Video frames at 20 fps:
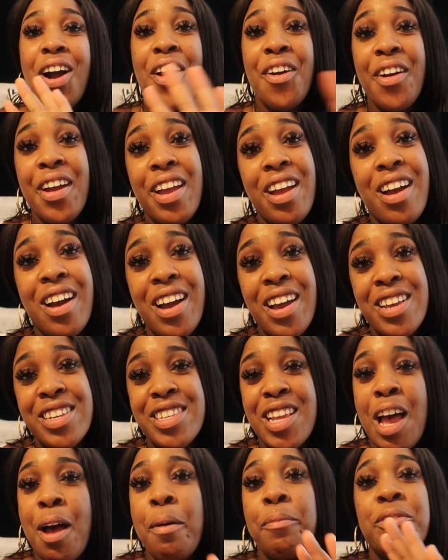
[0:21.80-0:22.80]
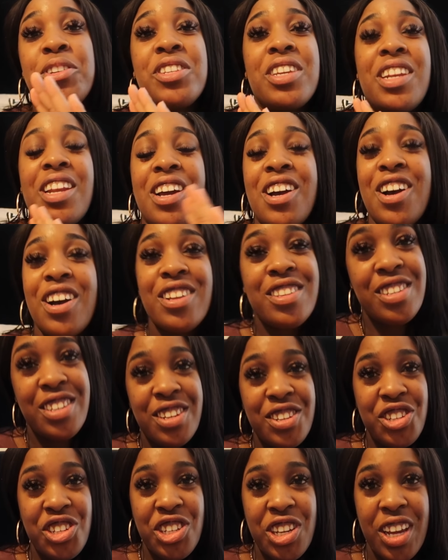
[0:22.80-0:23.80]
All right, guys, I'm just gonna cut
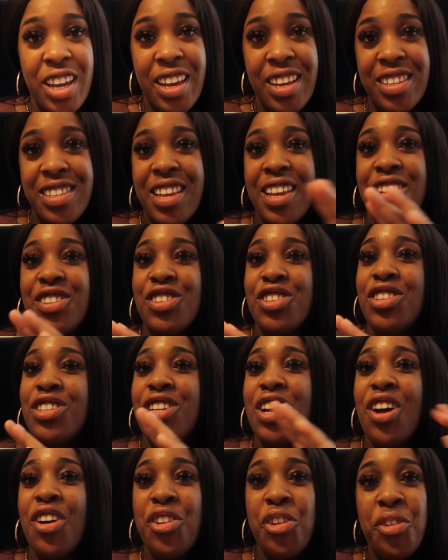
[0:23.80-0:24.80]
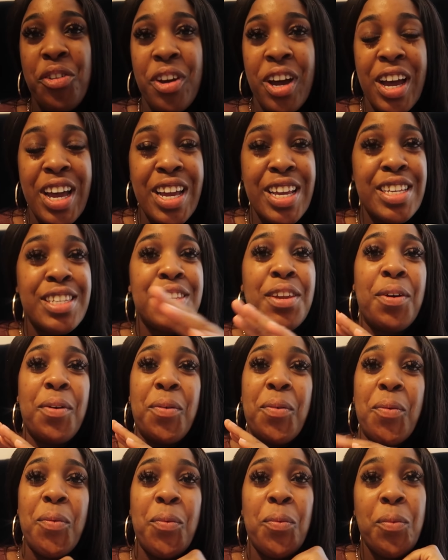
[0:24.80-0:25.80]
to the chase and just tell you guys
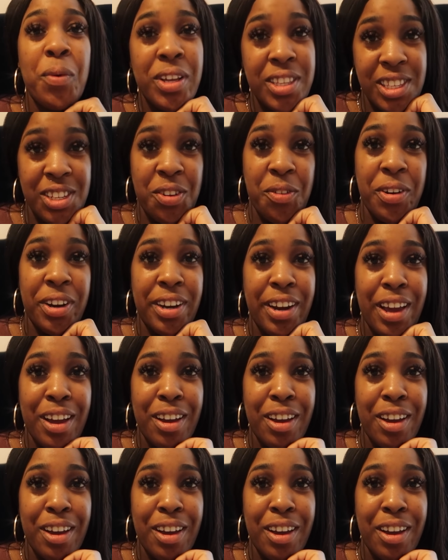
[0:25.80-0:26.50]
what's going